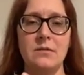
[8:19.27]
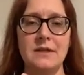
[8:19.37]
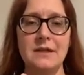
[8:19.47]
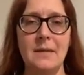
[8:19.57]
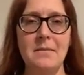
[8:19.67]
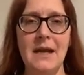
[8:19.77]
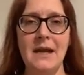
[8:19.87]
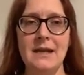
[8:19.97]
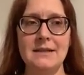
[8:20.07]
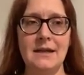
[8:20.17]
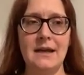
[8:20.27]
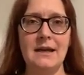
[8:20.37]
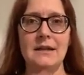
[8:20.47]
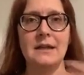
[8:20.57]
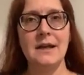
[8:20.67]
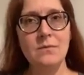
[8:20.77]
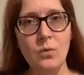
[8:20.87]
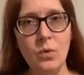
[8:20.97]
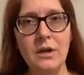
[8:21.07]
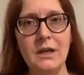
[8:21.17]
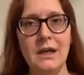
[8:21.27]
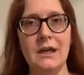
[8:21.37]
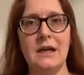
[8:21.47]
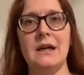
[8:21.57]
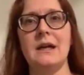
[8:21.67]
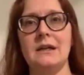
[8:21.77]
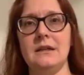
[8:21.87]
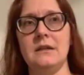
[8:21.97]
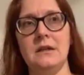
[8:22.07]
it's not my anxiety. Like, I'm working on